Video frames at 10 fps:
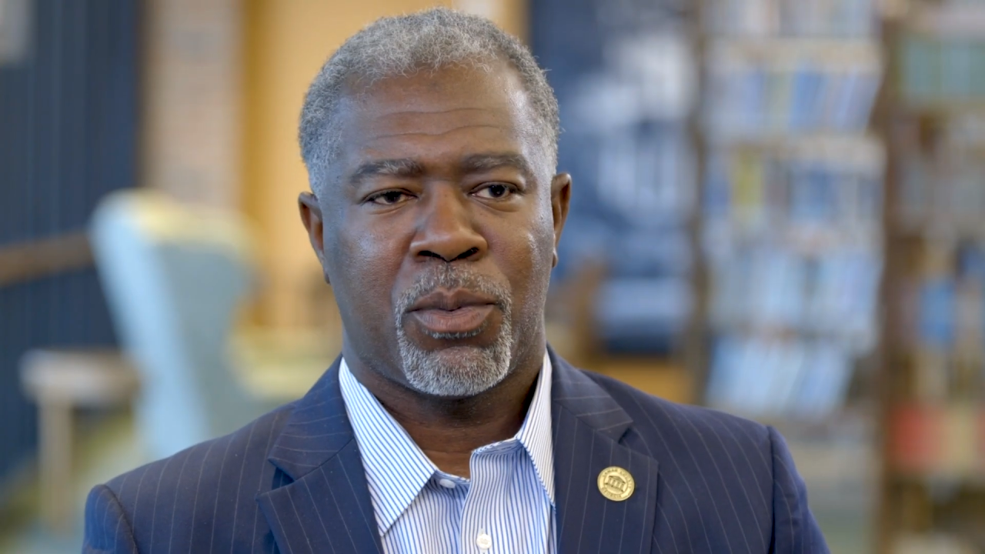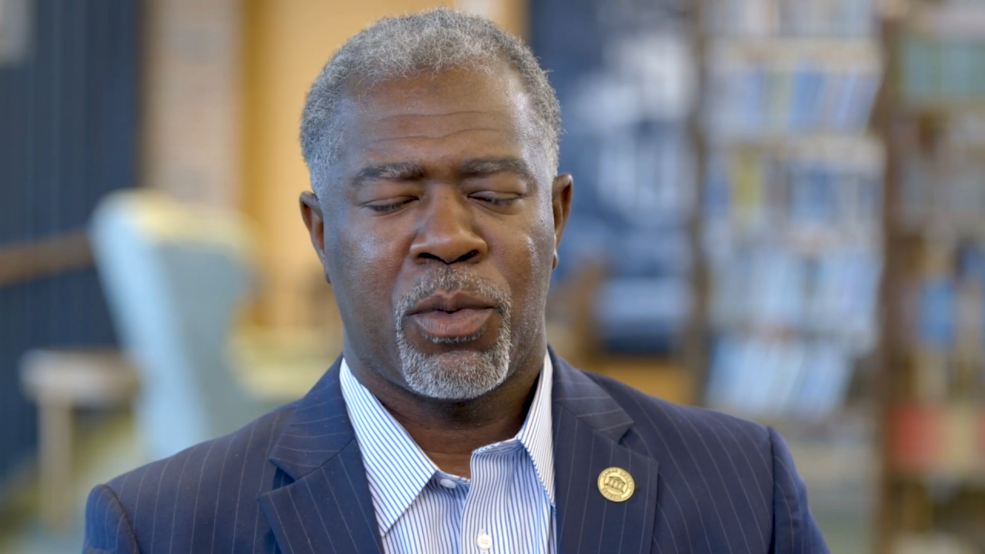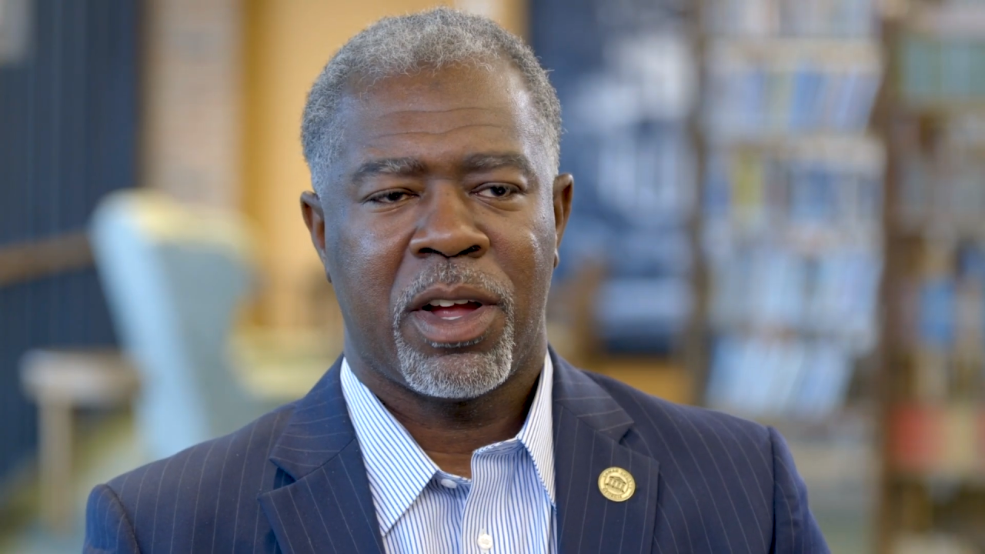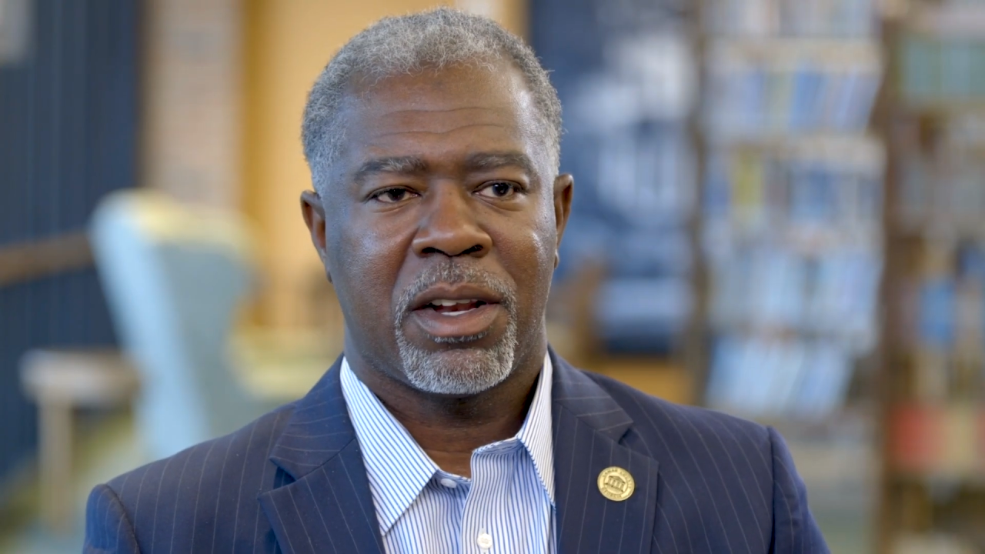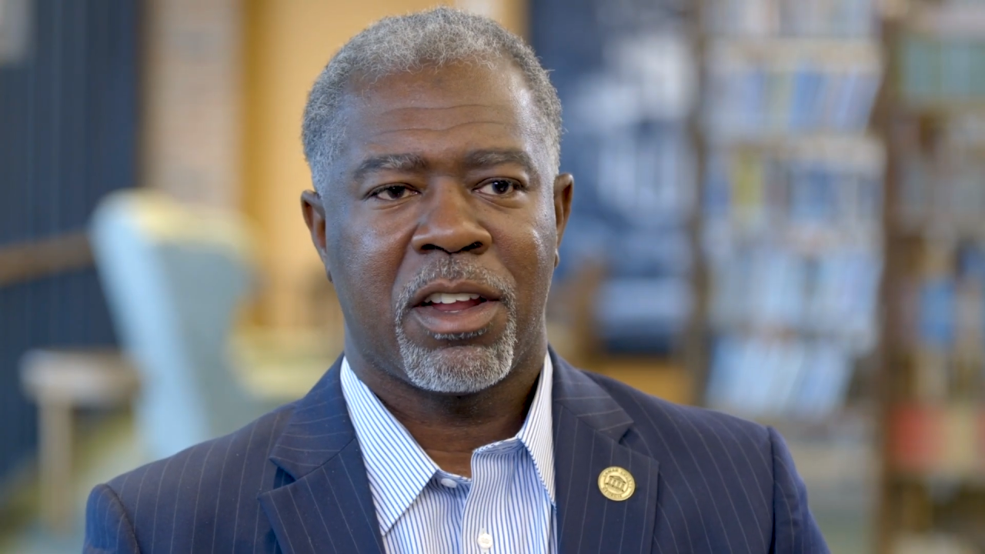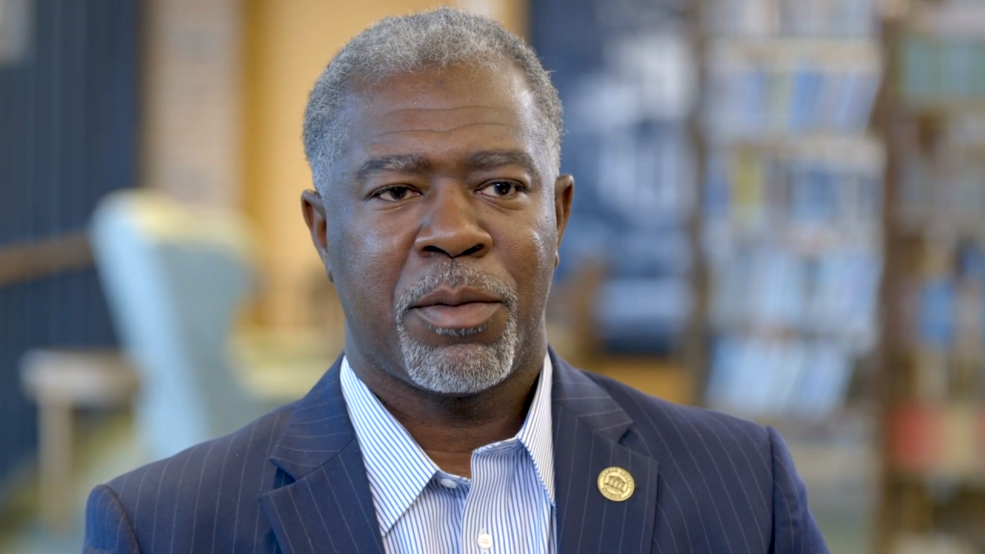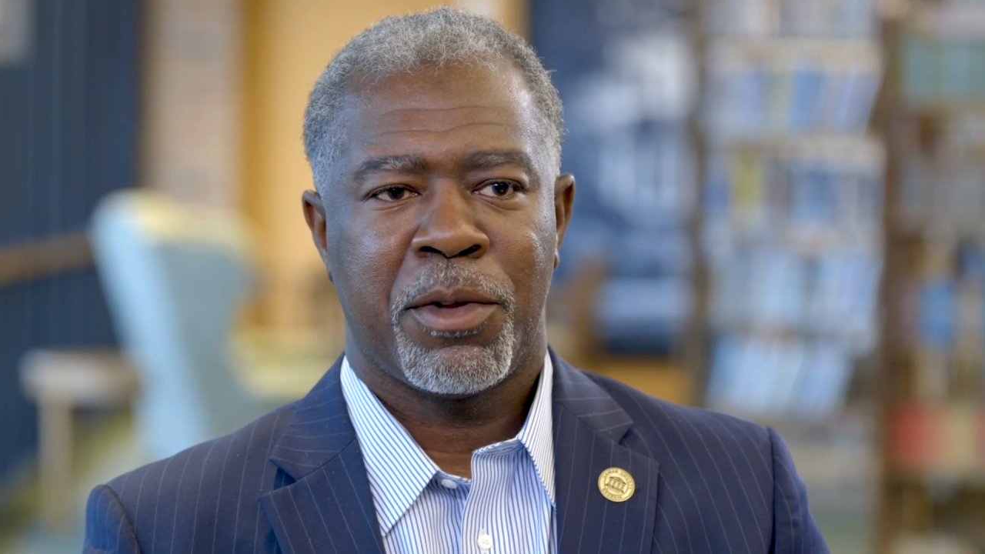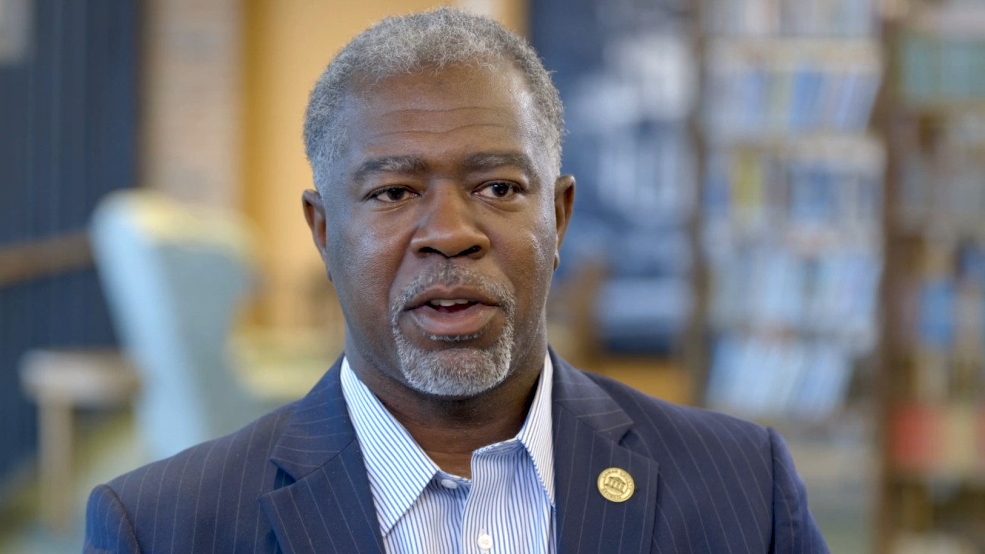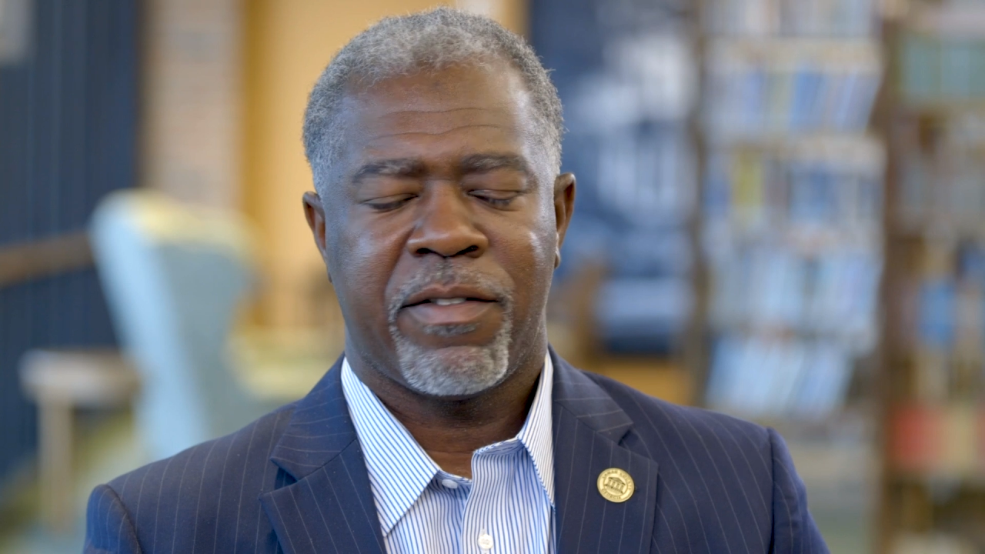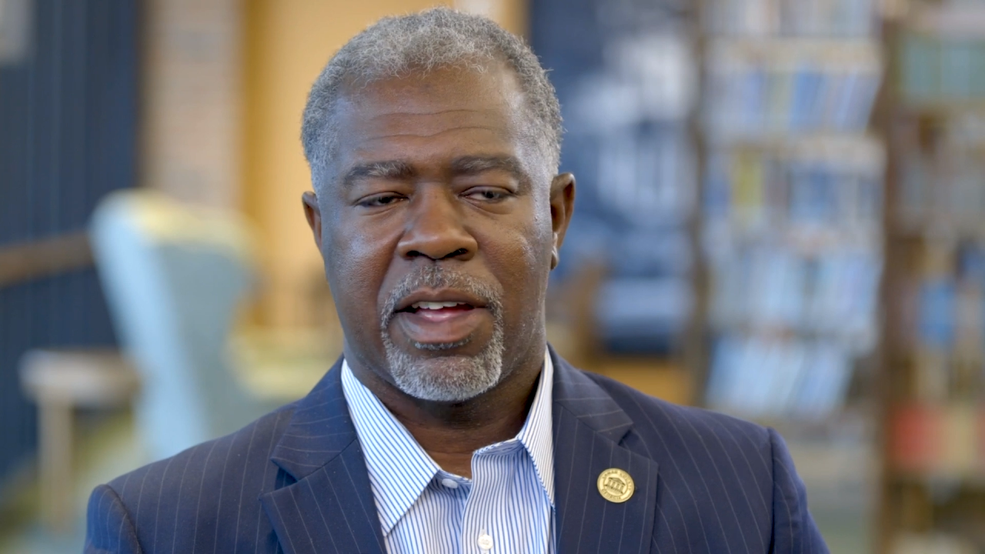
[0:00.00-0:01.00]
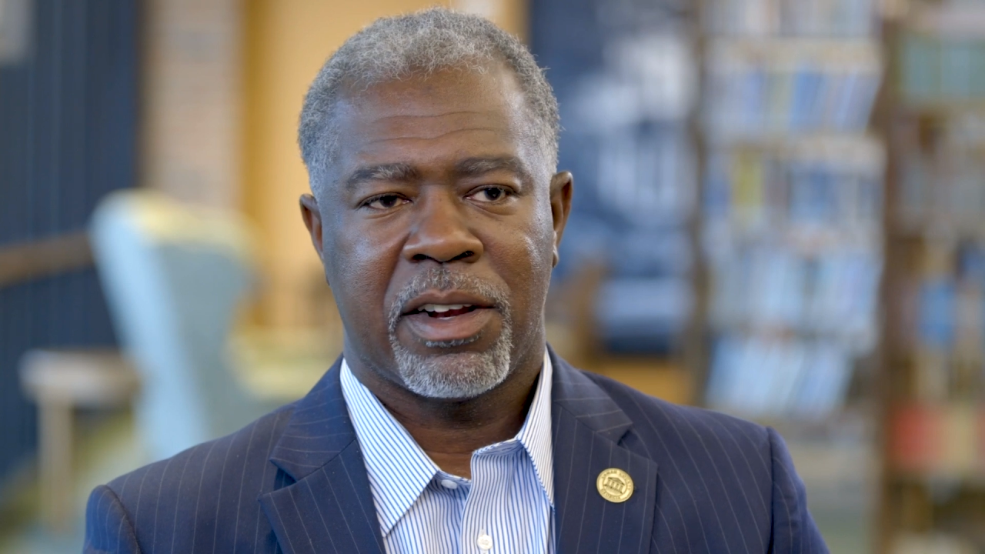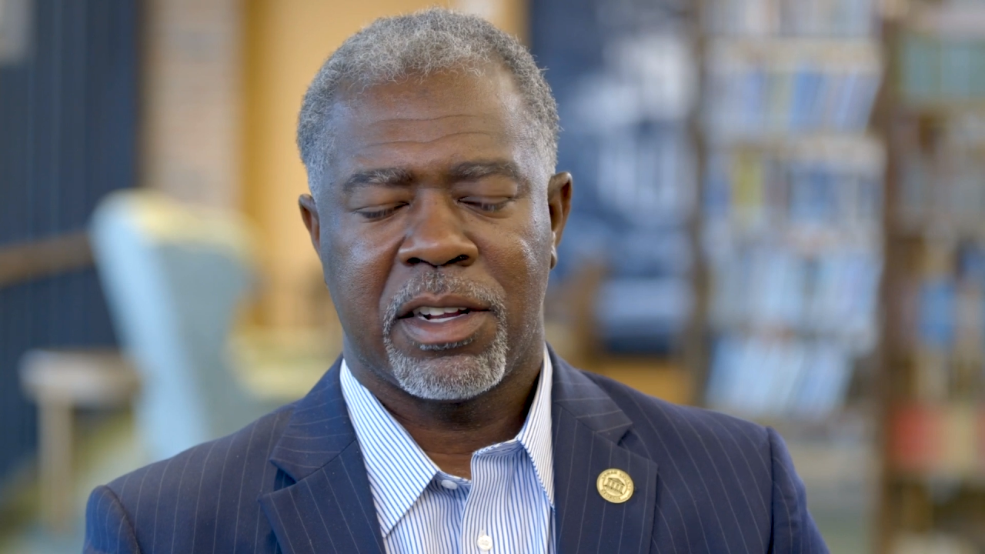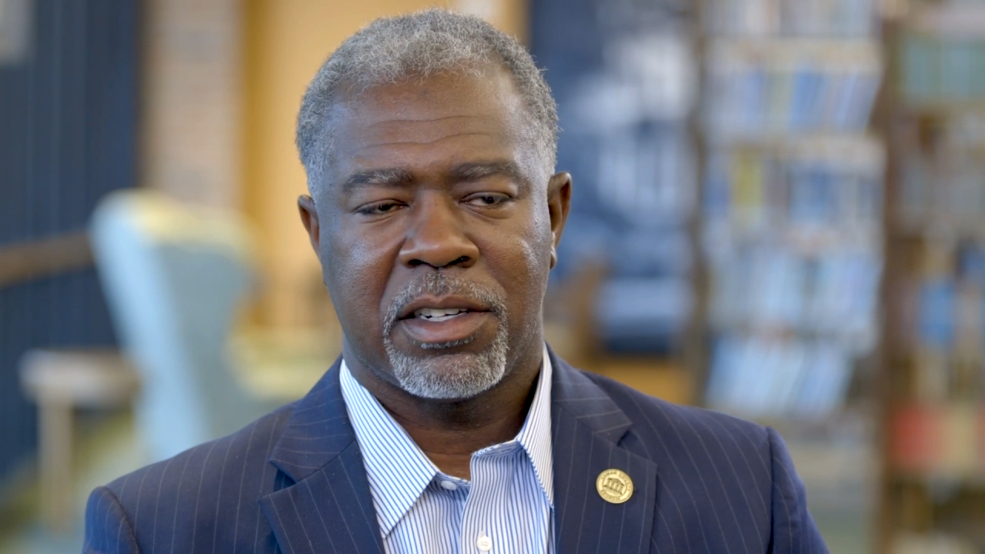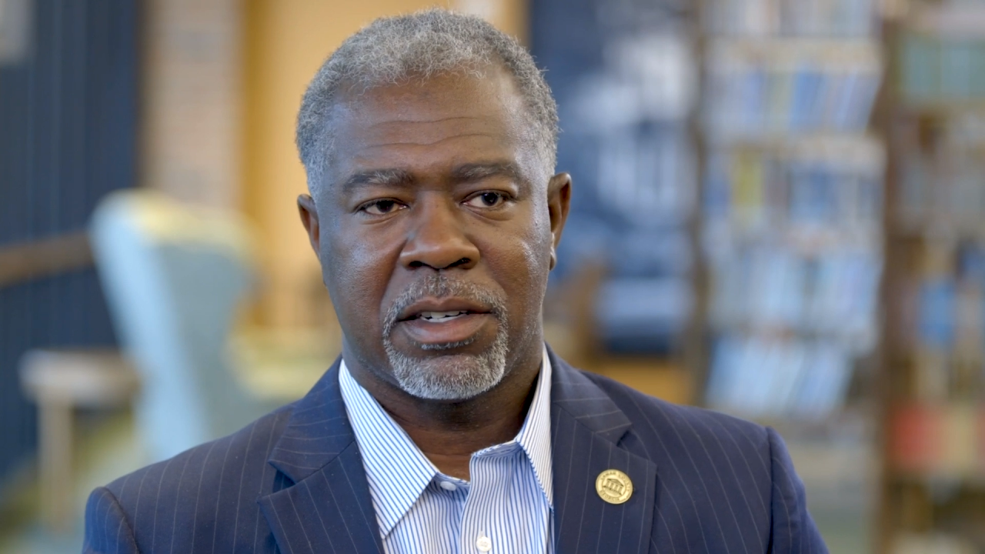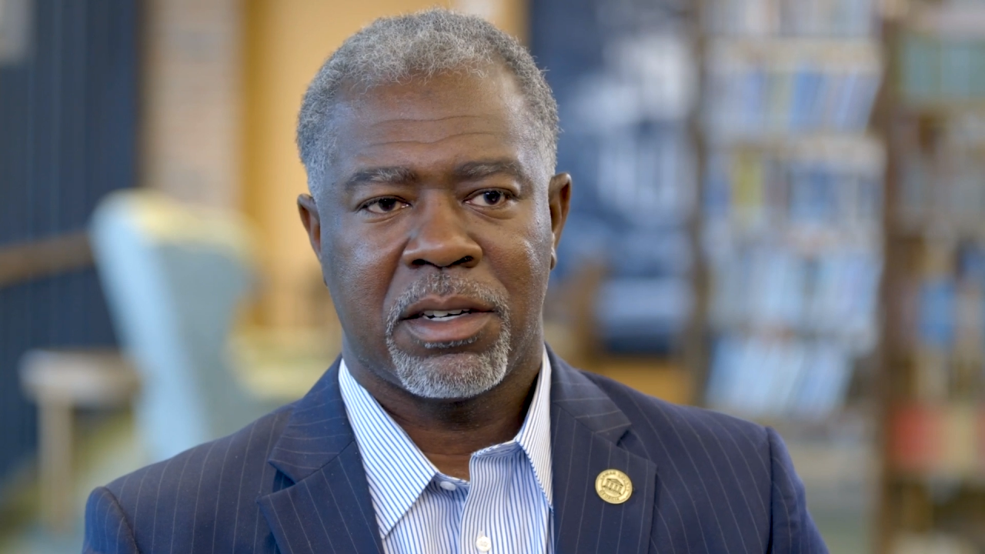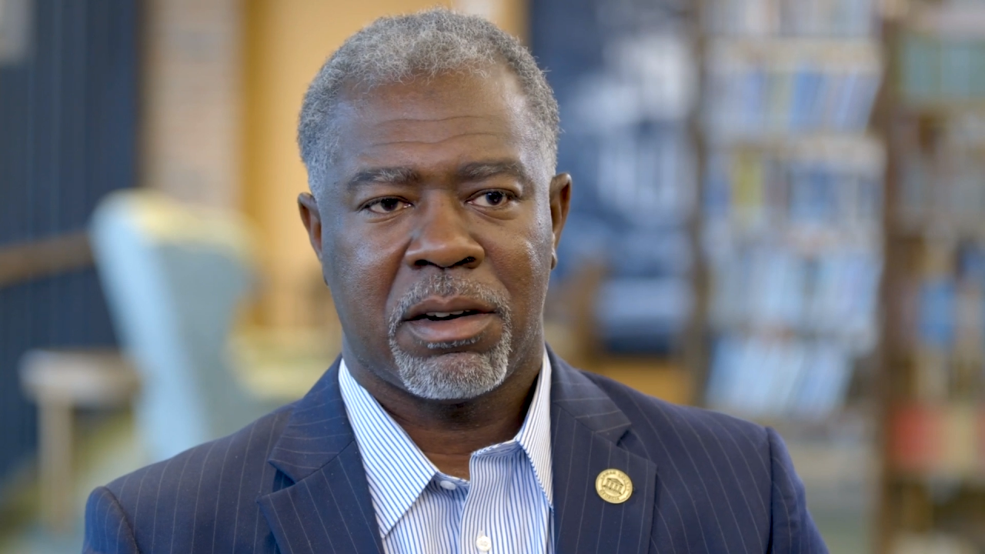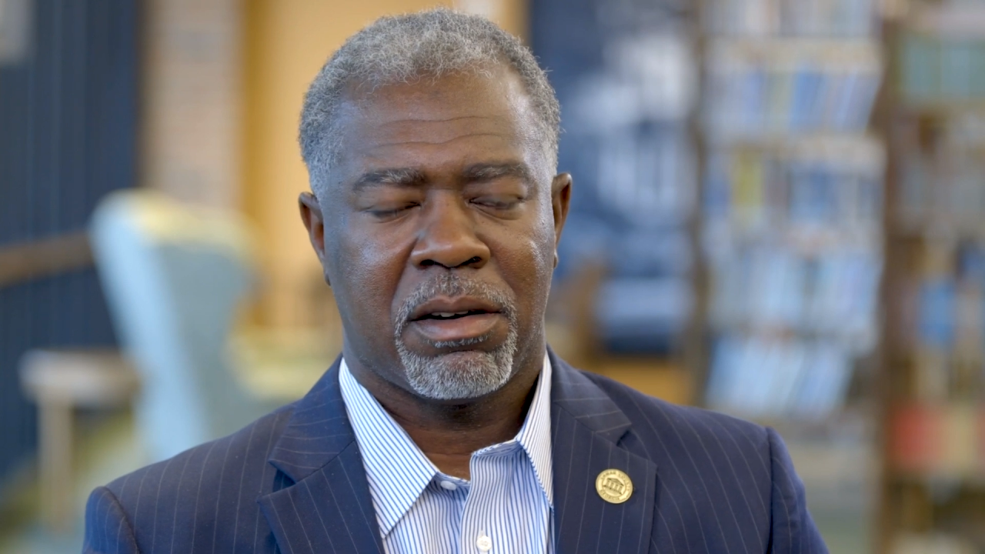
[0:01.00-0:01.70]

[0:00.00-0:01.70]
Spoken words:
what the Community Foundation